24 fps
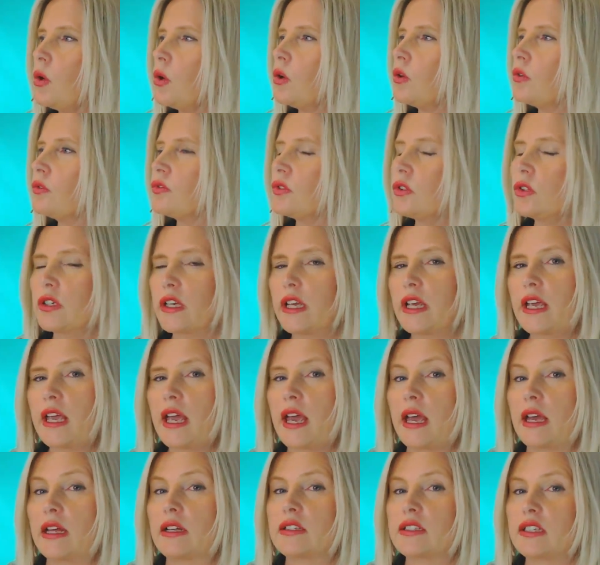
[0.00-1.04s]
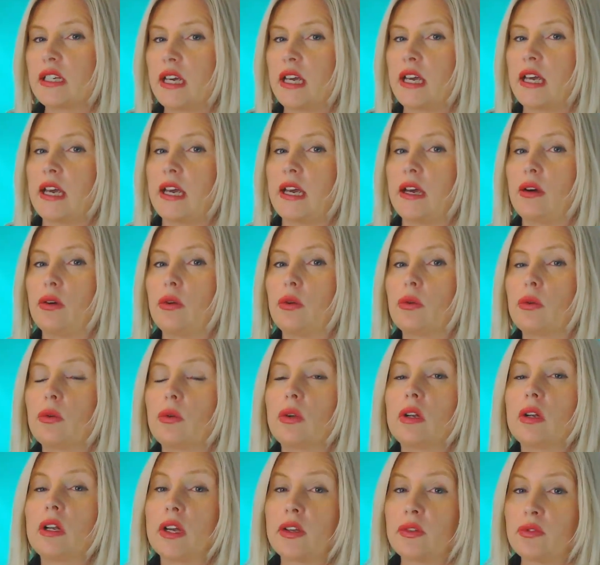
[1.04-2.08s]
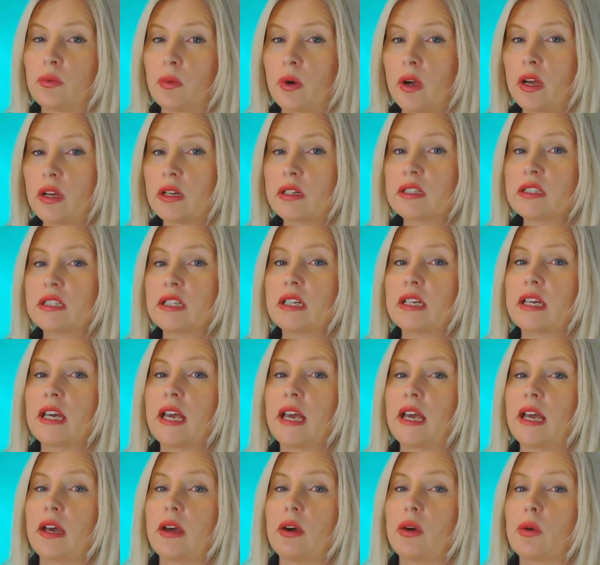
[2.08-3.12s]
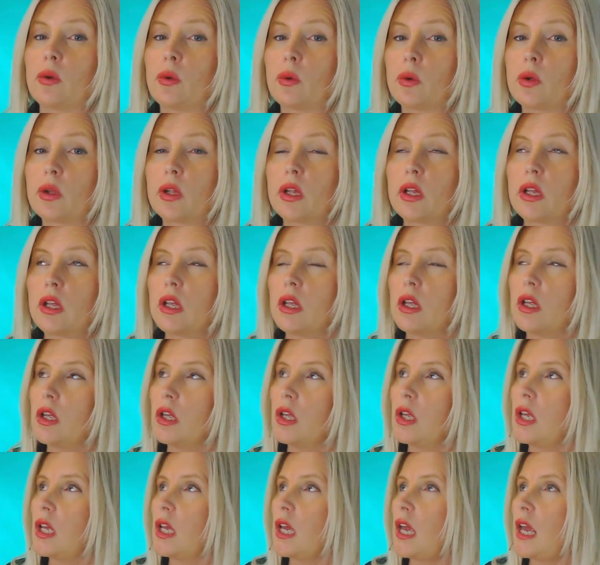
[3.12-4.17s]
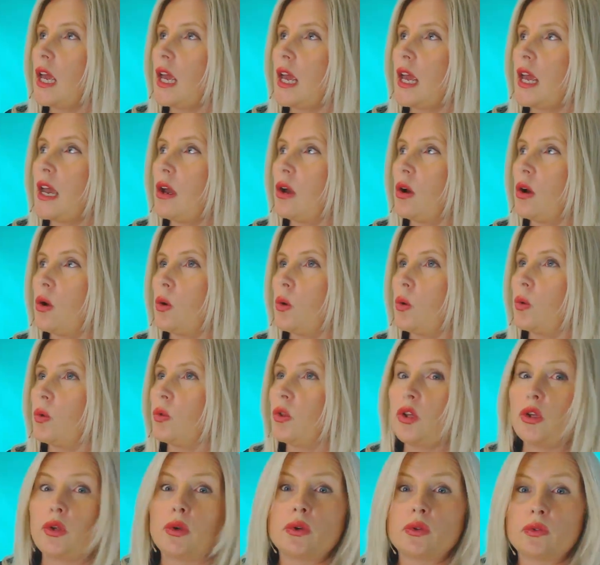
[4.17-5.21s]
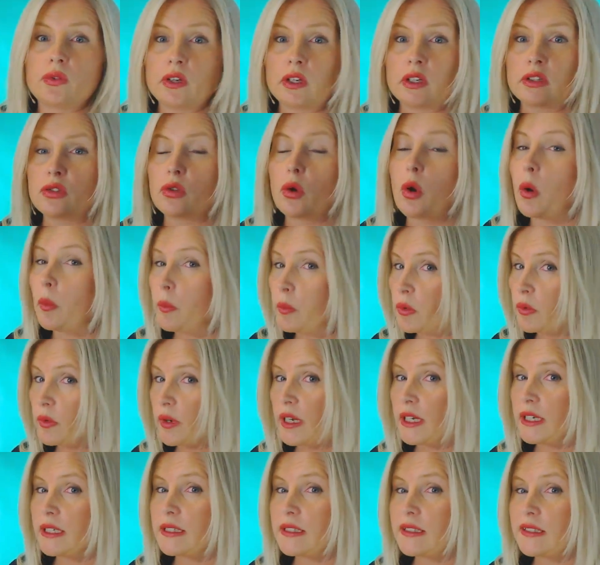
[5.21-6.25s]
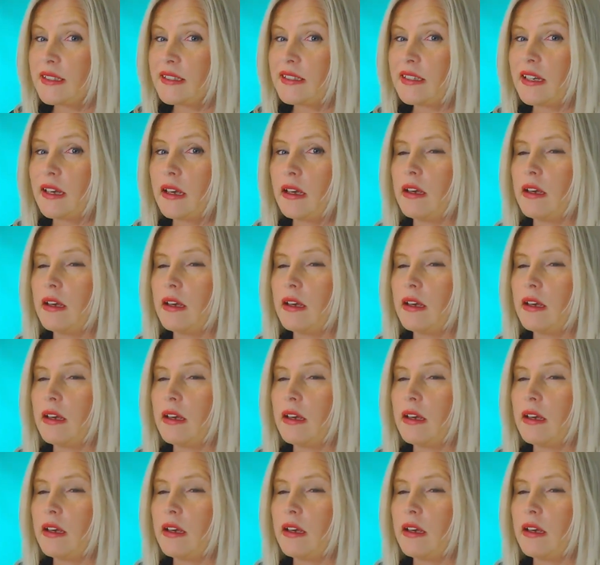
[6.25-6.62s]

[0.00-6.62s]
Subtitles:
of looking at how life works, how the universe operates